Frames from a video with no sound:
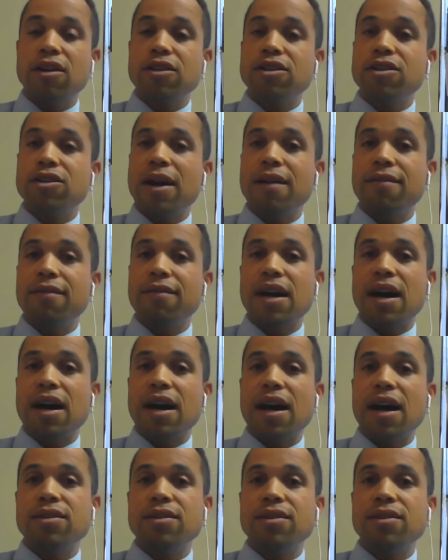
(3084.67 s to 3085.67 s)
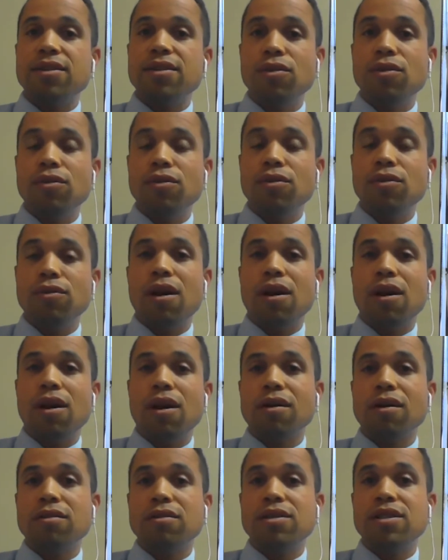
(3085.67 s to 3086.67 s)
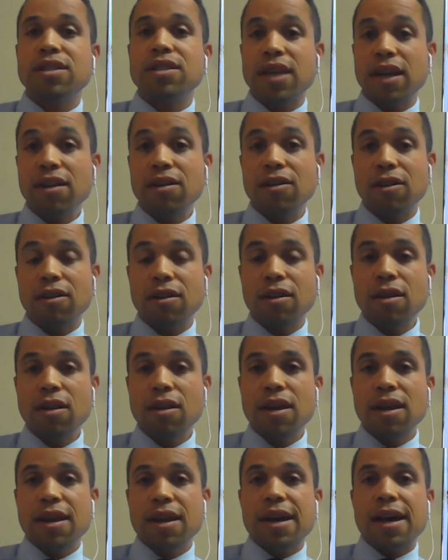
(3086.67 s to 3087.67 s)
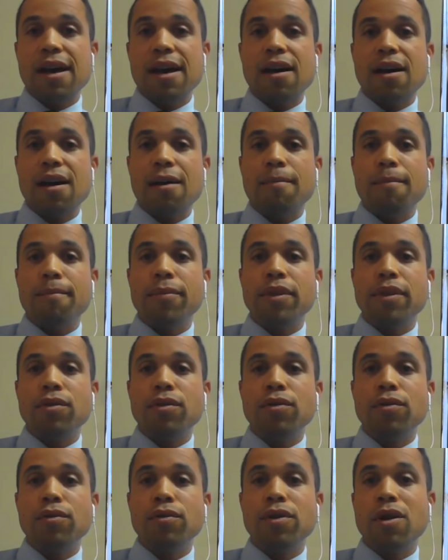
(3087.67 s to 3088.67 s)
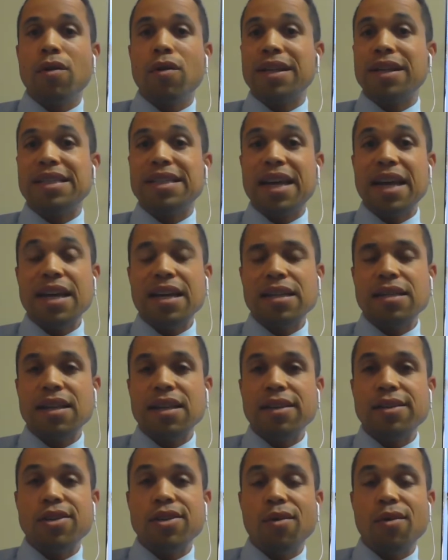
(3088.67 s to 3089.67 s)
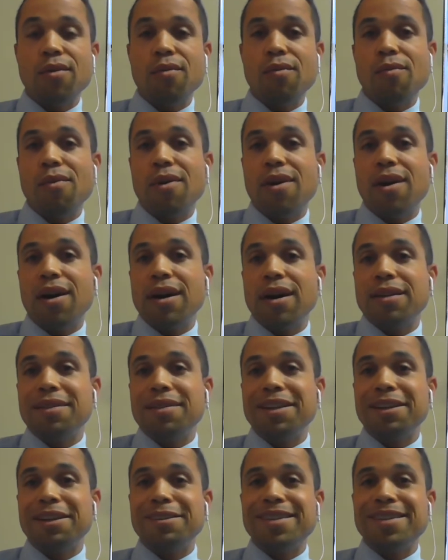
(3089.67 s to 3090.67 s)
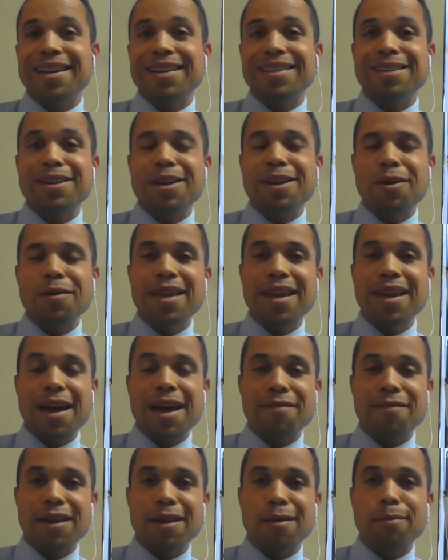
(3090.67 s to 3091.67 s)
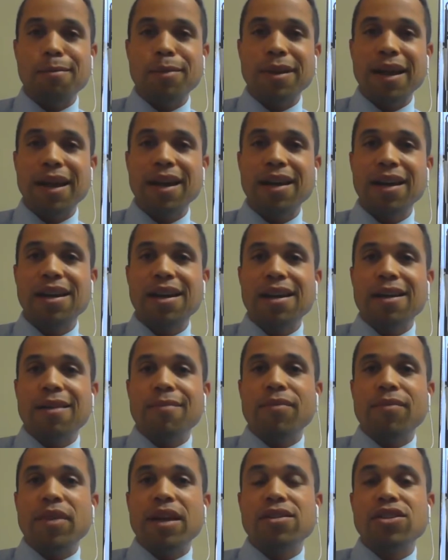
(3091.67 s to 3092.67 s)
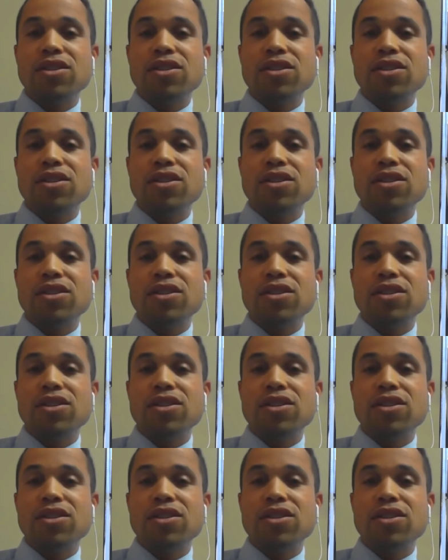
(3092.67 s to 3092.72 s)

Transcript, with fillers: I also have guys who are single, um, who go on dates and don't want their date to know they have an implant.